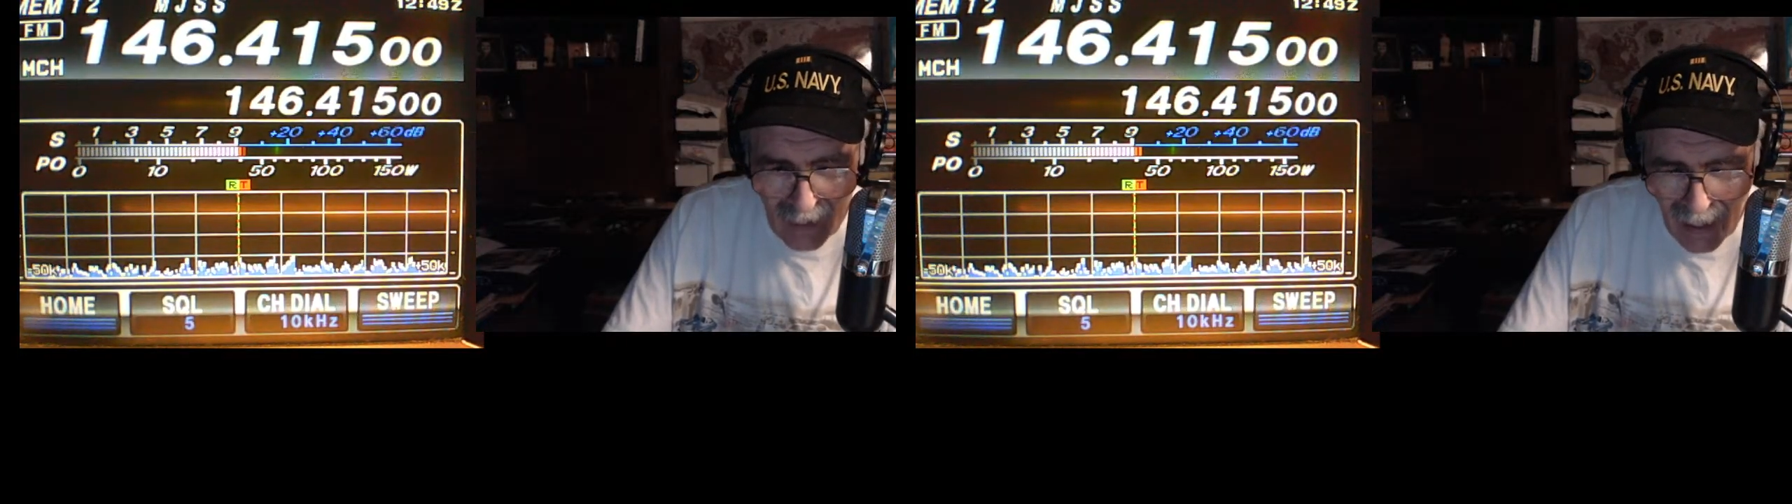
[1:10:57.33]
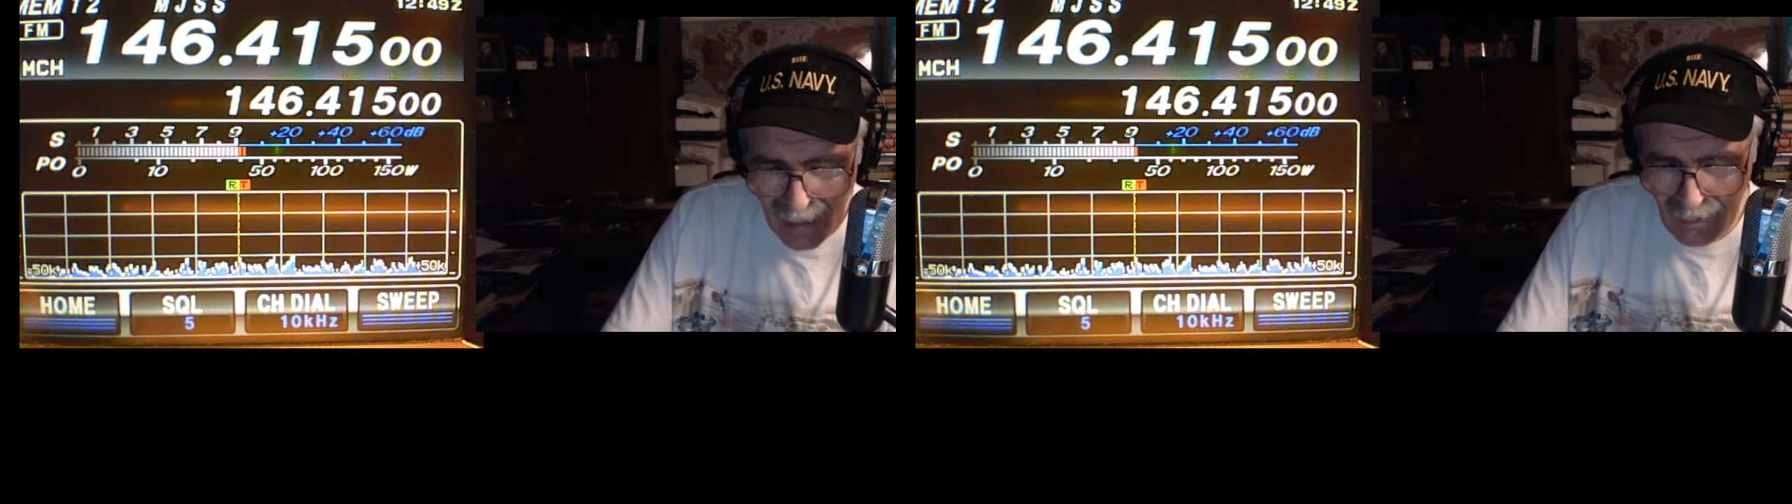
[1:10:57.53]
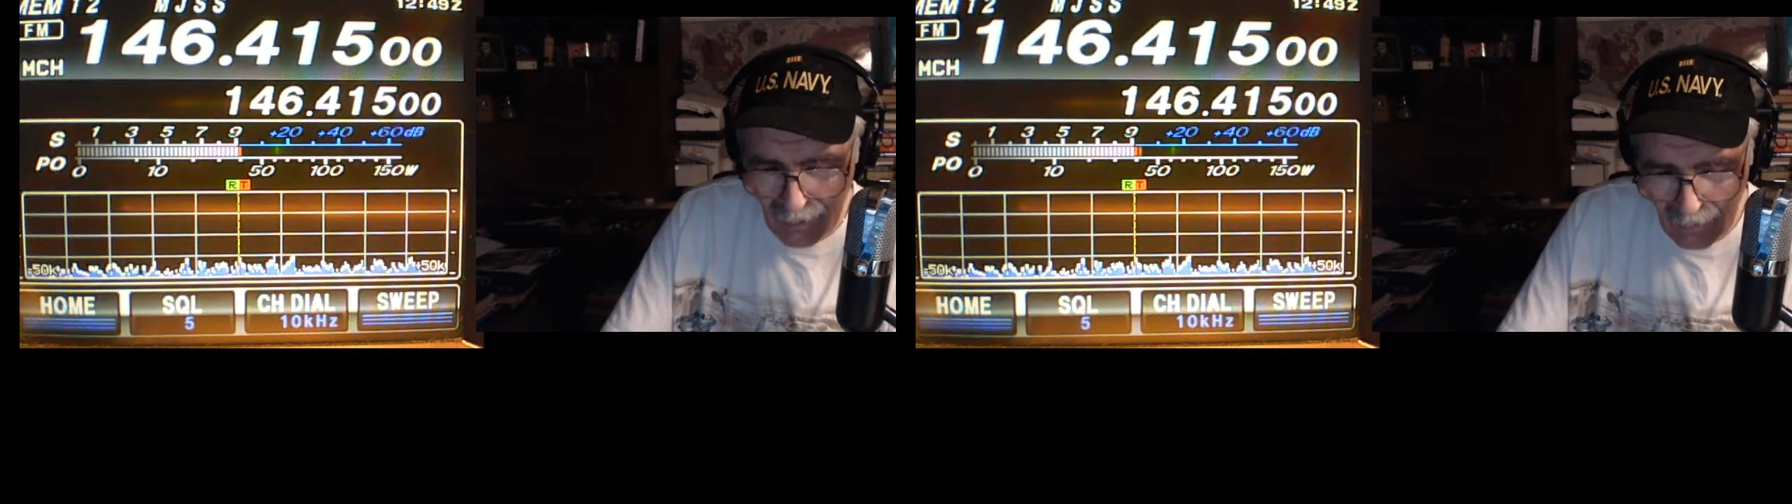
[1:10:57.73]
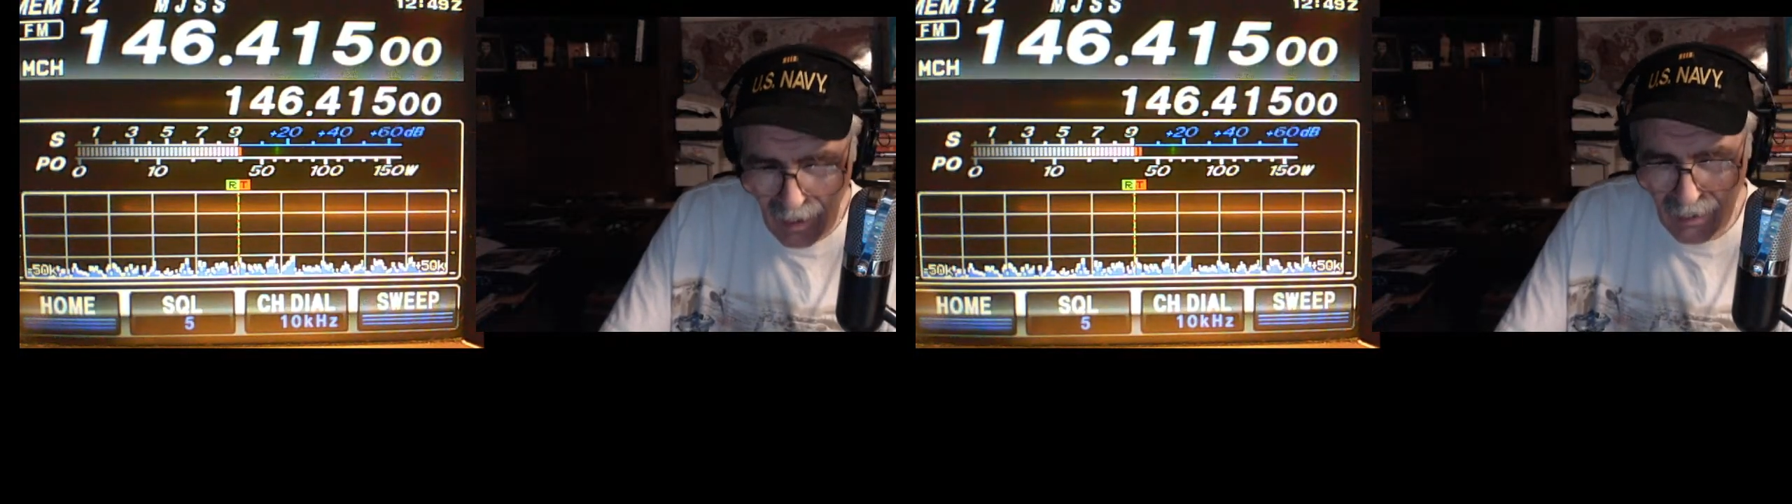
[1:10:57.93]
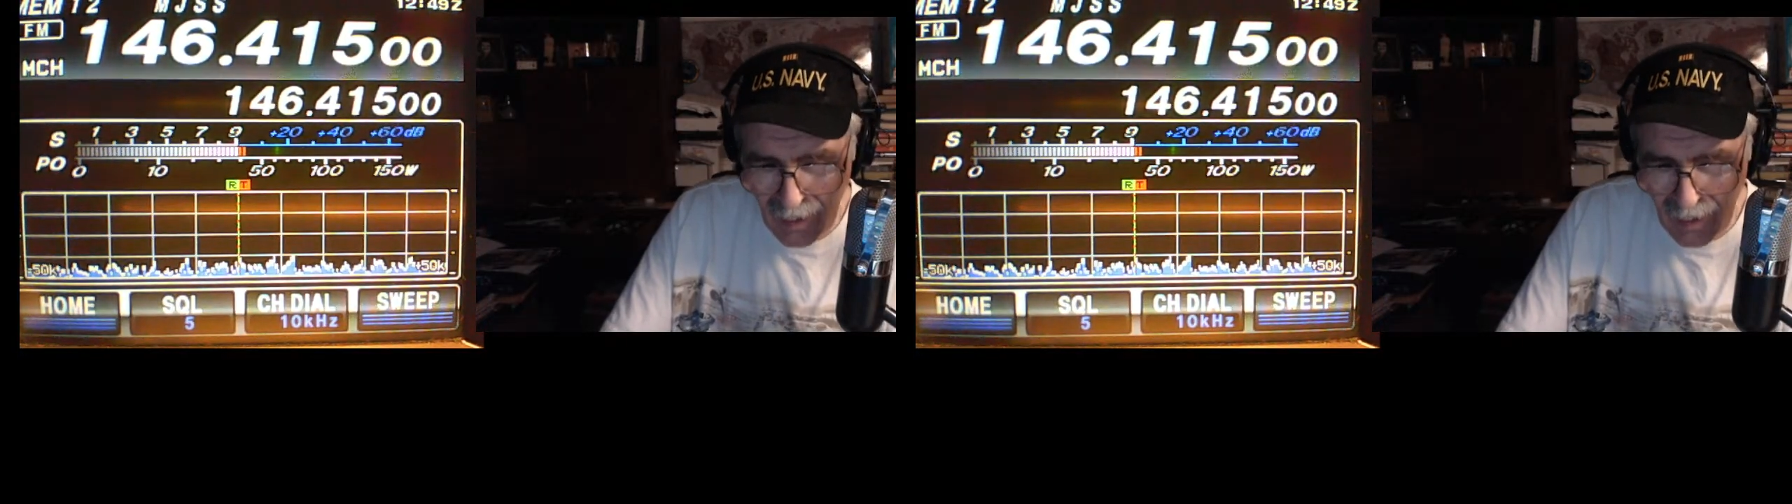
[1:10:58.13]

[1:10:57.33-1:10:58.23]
I don't know.